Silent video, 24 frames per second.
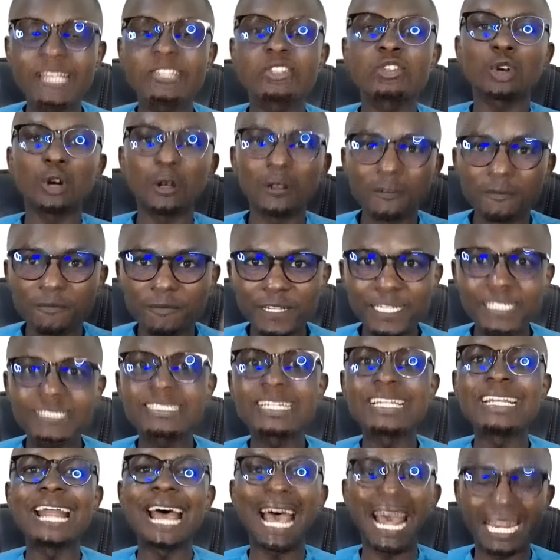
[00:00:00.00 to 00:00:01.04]
is
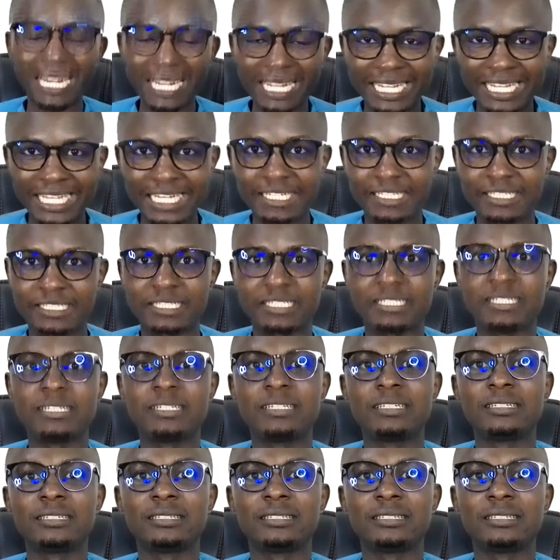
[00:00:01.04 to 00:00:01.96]
convicted and guilty,